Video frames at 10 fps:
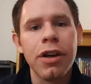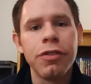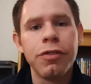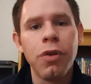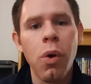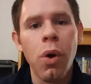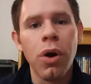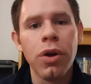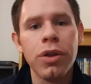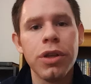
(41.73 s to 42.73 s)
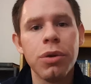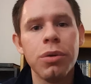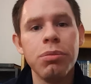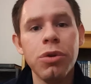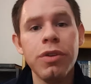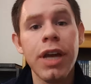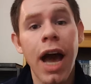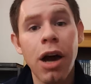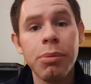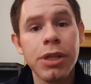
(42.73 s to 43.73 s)
for the movie
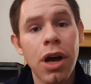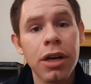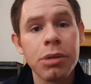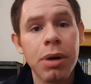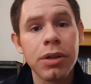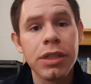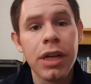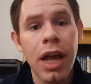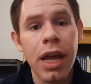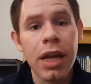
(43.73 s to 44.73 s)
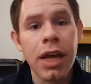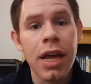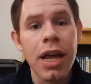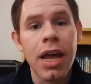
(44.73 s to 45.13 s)
I'll be talking about today,